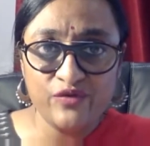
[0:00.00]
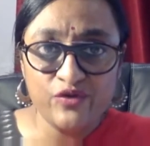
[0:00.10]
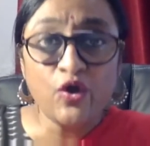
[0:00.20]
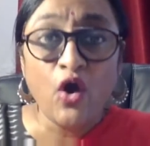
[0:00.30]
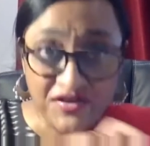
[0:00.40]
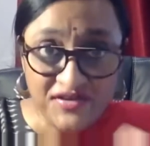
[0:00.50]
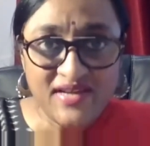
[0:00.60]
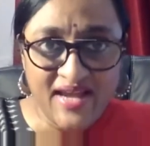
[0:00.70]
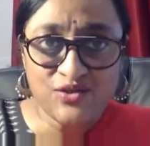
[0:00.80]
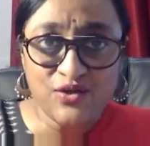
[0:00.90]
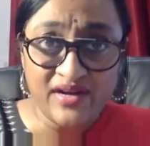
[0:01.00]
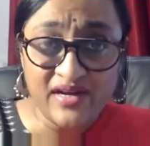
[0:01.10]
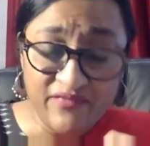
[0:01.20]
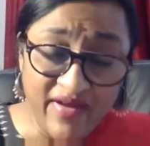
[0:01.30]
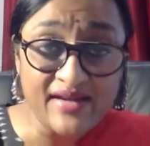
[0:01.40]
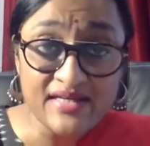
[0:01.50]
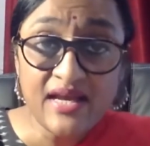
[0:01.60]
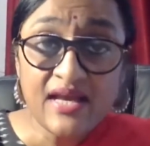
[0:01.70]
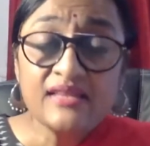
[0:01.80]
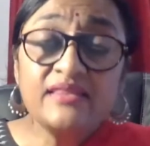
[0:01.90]
context or an event,
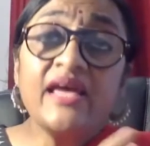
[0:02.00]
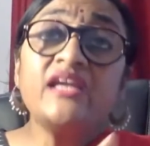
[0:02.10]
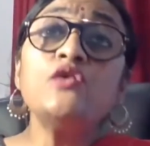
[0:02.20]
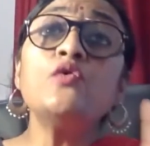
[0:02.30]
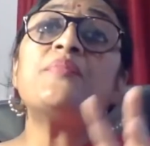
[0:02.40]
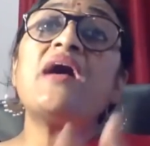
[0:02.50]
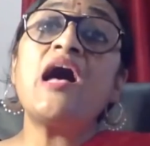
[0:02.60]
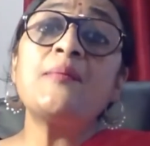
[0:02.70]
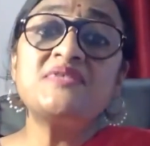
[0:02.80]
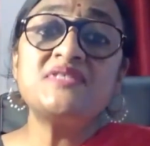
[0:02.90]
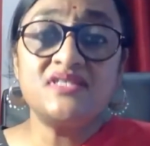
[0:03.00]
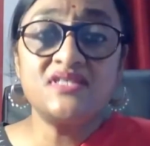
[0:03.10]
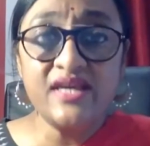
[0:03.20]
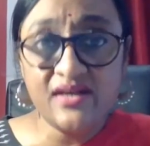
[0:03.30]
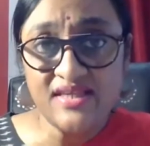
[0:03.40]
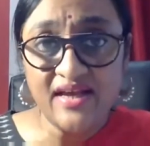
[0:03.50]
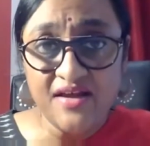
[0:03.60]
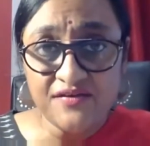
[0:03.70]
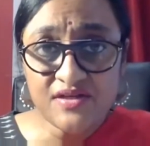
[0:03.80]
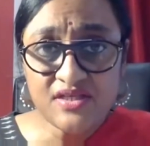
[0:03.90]
then you would perhaps seek a
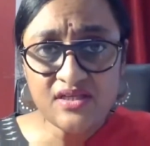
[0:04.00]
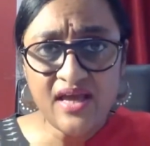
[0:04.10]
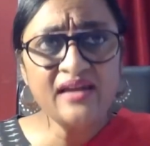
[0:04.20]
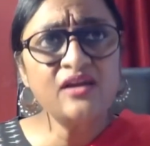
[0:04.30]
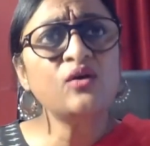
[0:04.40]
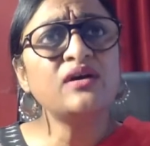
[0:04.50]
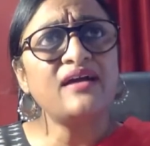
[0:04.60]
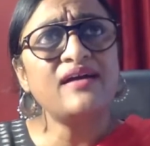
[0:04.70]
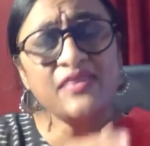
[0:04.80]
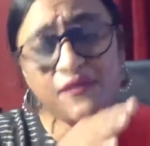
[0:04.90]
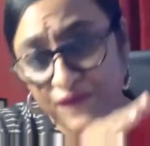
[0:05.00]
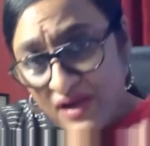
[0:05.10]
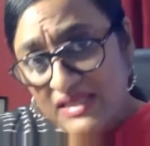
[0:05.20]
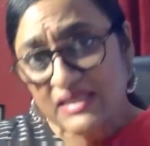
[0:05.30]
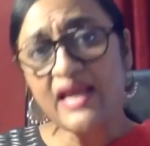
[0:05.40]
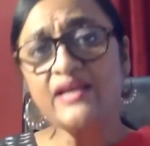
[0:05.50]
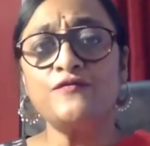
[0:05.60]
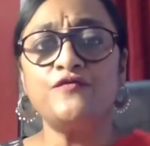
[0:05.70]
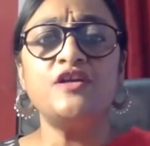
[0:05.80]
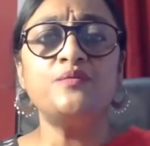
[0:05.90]
psychiatrist and look at the first line
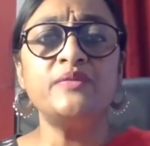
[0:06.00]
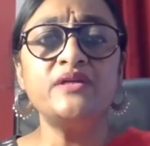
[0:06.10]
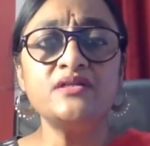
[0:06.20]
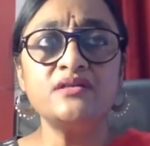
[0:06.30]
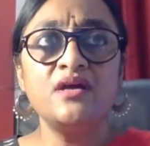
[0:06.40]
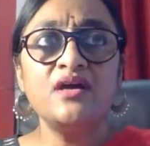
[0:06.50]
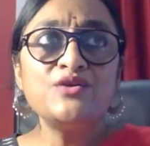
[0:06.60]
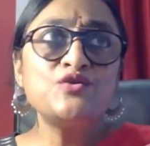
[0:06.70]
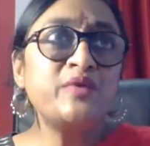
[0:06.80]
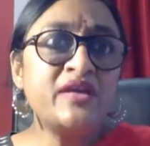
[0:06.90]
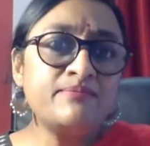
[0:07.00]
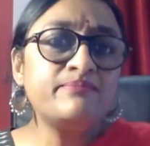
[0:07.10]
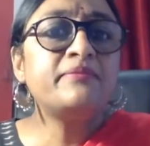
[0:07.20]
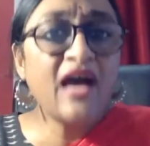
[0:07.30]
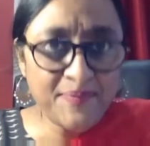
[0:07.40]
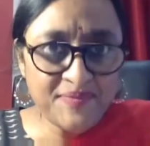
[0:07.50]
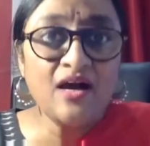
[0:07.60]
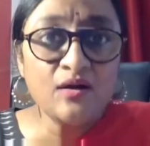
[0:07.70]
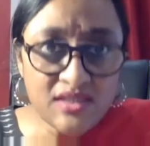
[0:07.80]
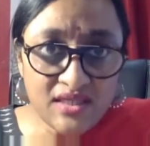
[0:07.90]
of treatment to be perhaps
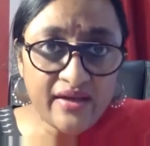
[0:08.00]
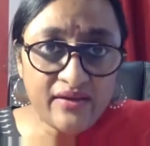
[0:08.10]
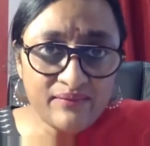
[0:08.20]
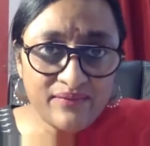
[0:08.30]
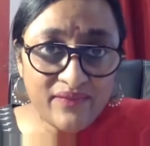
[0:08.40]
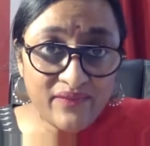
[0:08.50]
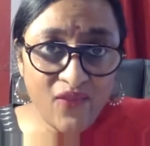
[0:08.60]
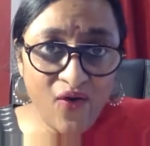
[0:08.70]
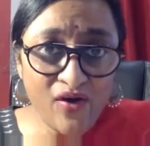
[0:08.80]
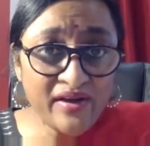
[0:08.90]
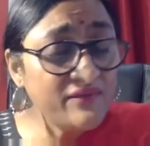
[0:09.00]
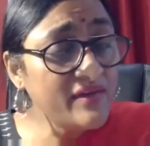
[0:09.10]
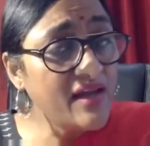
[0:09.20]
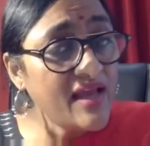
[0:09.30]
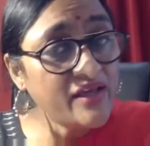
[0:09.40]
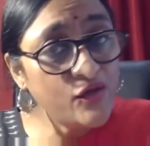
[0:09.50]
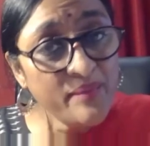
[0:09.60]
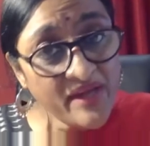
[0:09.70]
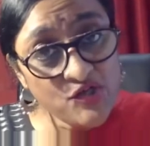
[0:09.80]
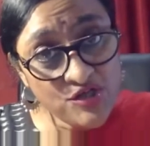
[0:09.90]
counseling, or even, like you
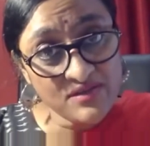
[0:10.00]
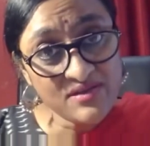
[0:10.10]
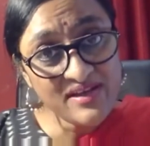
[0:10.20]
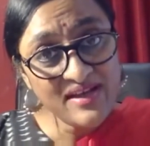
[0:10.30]
mentioned,